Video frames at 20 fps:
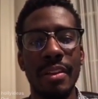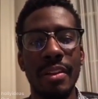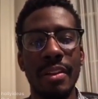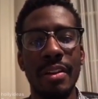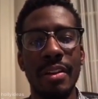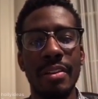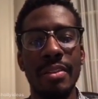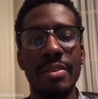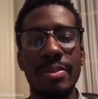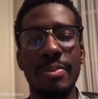All
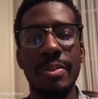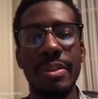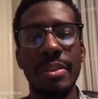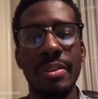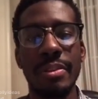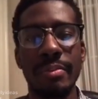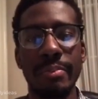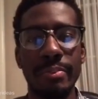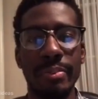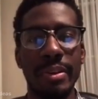right, let's
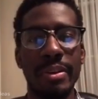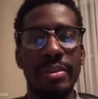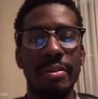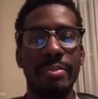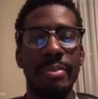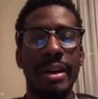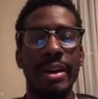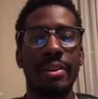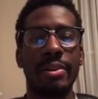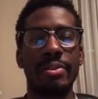bring Brenda
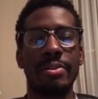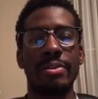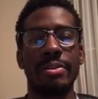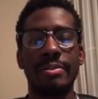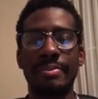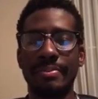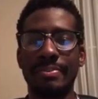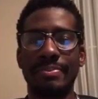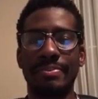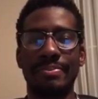back
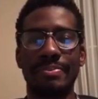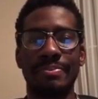on.